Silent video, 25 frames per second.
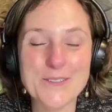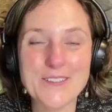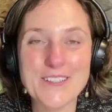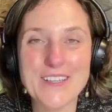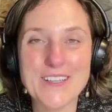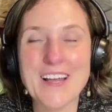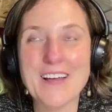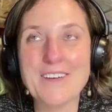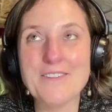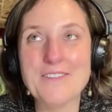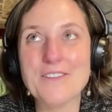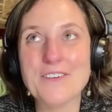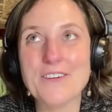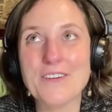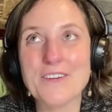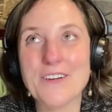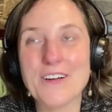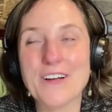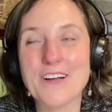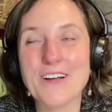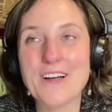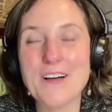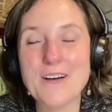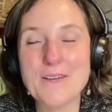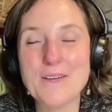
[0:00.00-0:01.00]
And after a
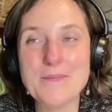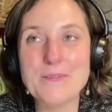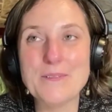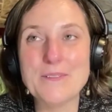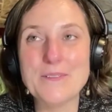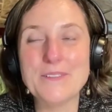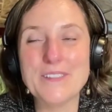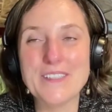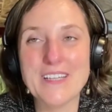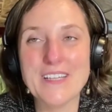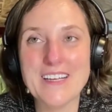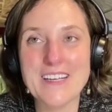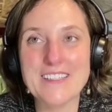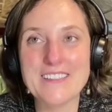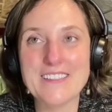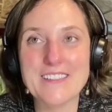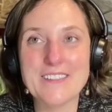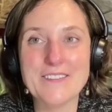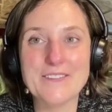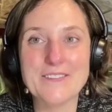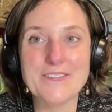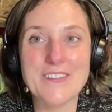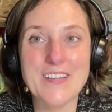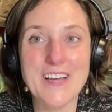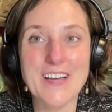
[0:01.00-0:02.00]
couple of days
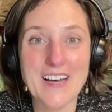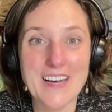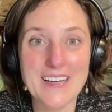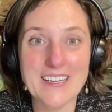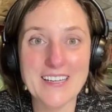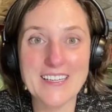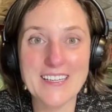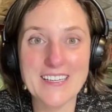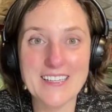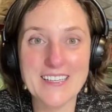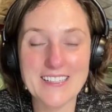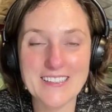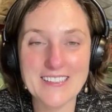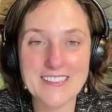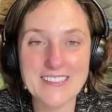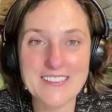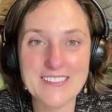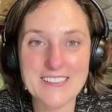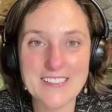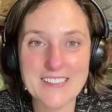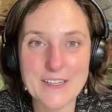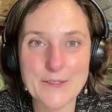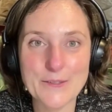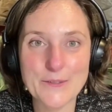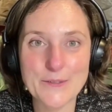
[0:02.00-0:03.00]
of not hitting the
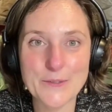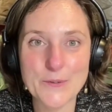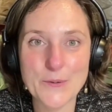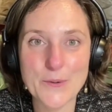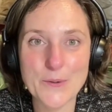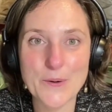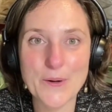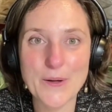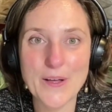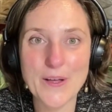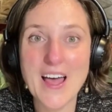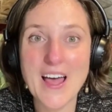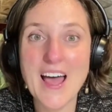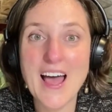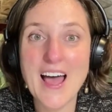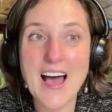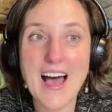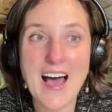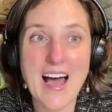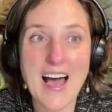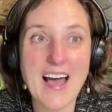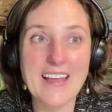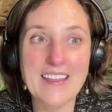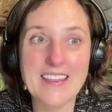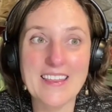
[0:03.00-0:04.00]
sales goal,
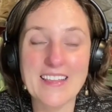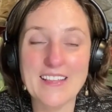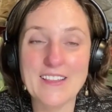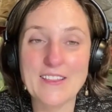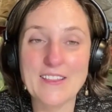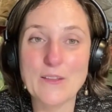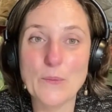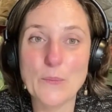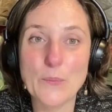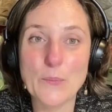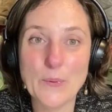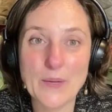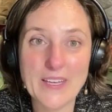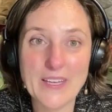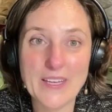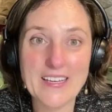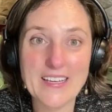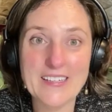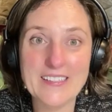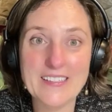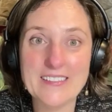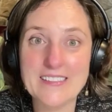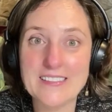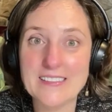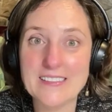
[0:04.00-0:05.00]
I think the week
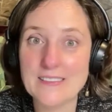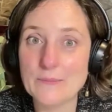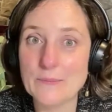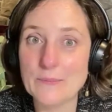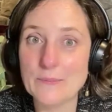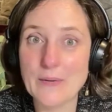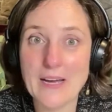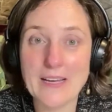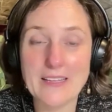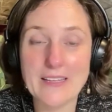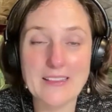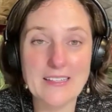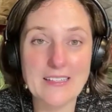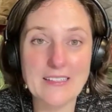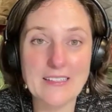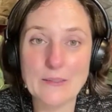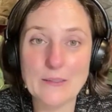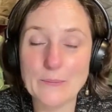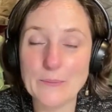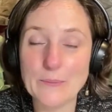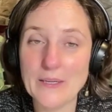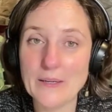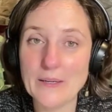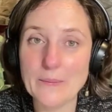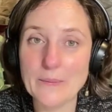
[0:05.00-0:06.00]
is, I think the
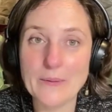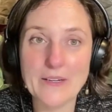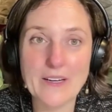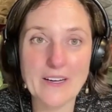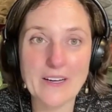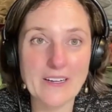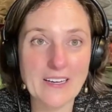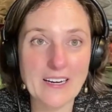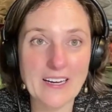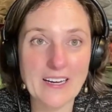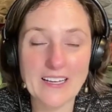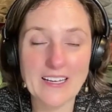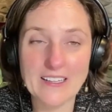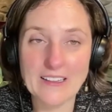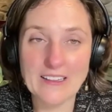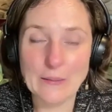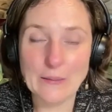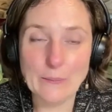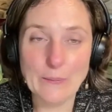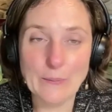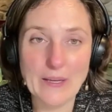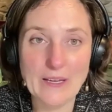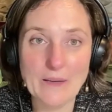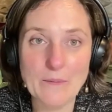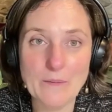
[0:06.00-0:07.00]
week we're not going to hit the
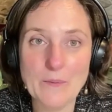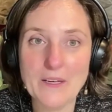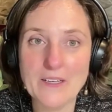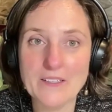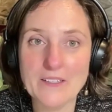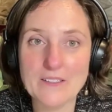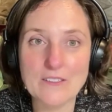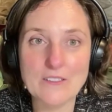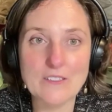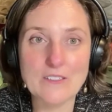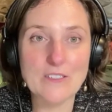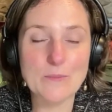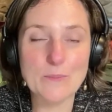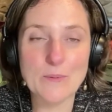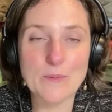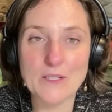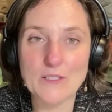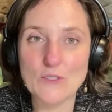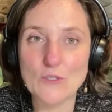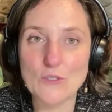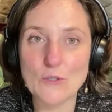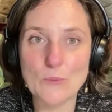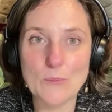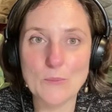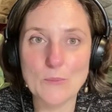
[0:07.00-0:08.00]
week because it's just been
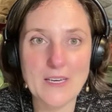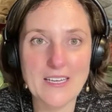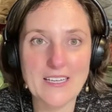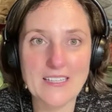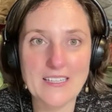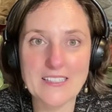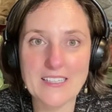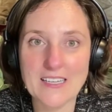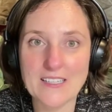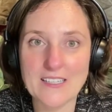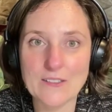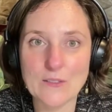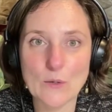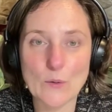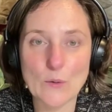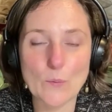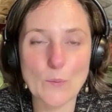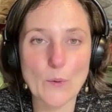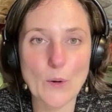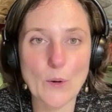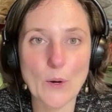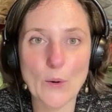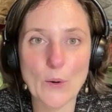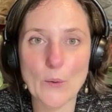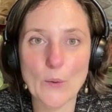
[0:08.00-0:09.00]
too many days in a
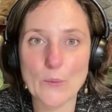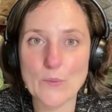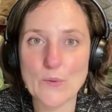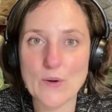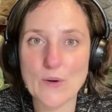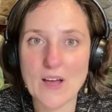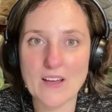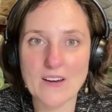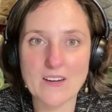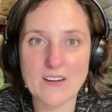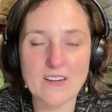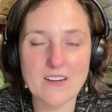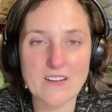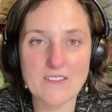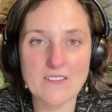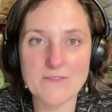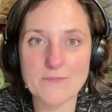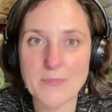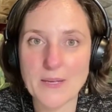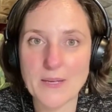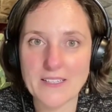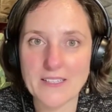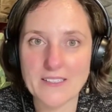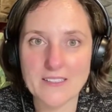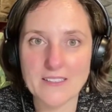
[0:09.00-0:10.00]
row, not enough
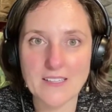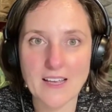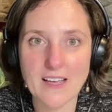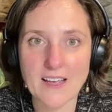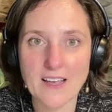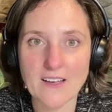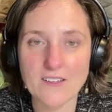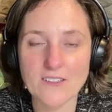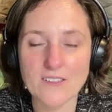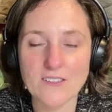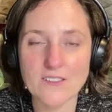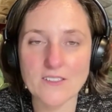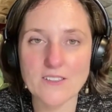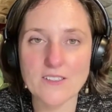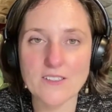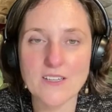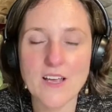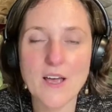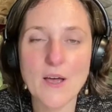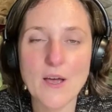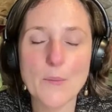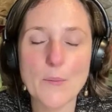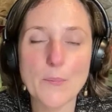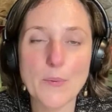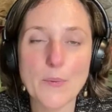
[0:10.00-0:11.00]
big sales.
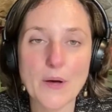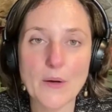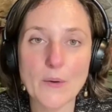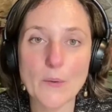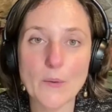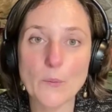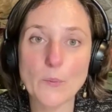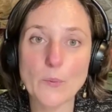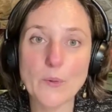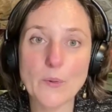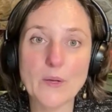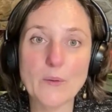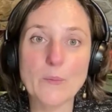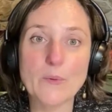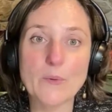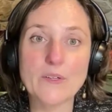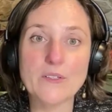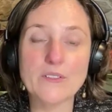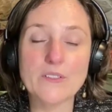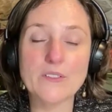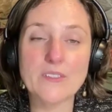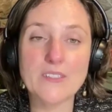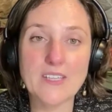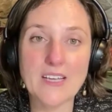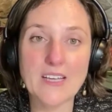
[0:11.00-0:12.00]
But we will
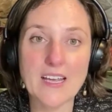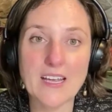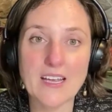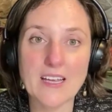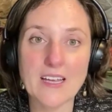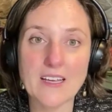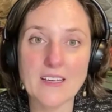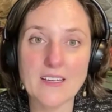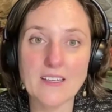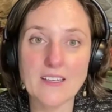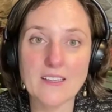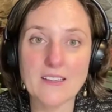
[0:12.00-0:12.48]
see.